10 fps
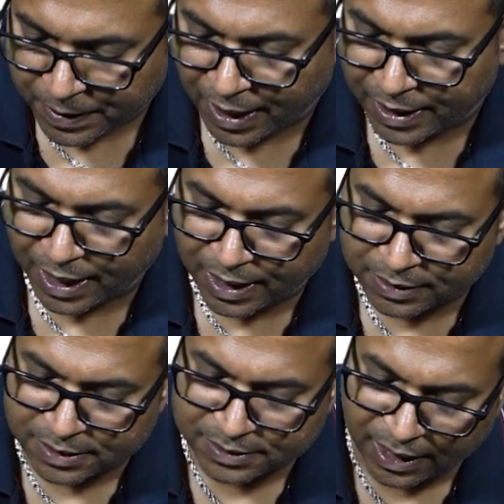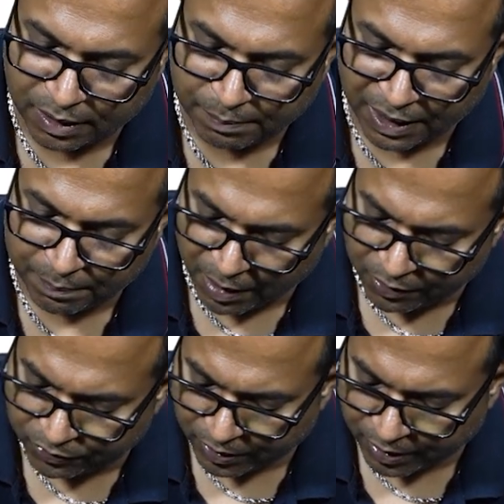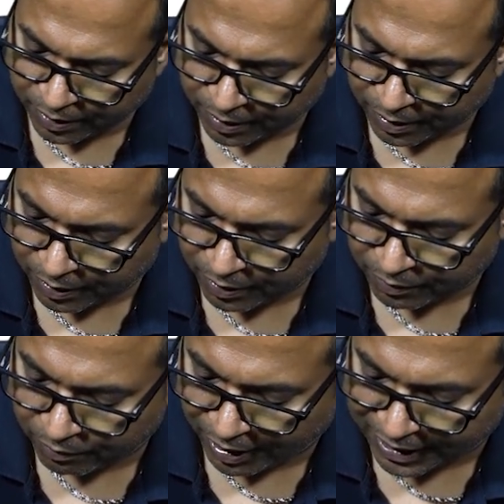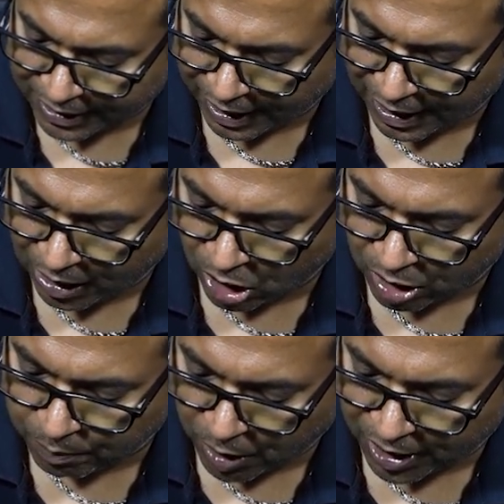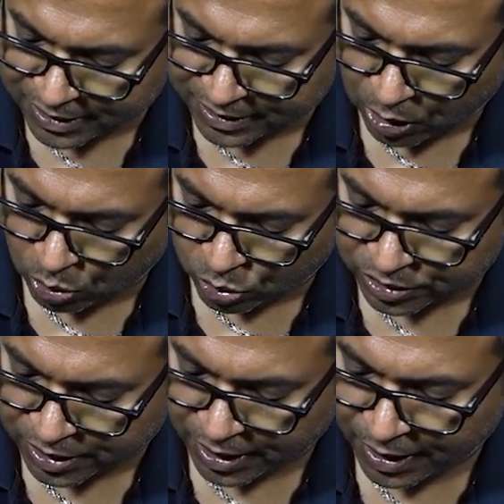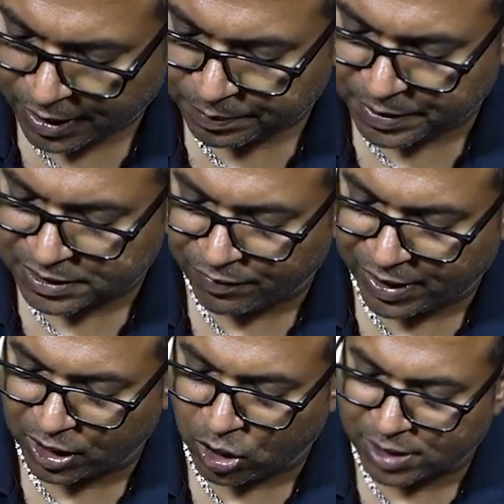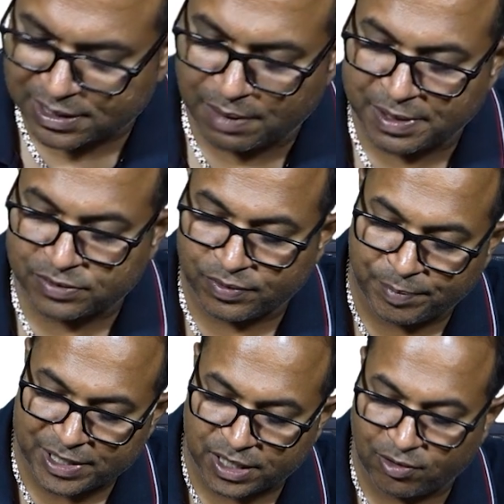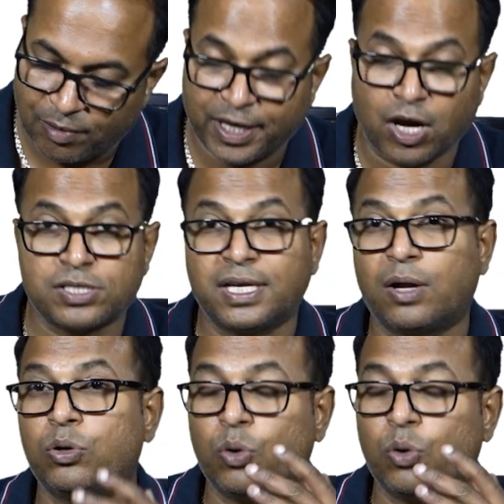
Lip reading: and another side made up of vicryl or polycellulose. This is a very costly mesh. It will be costing around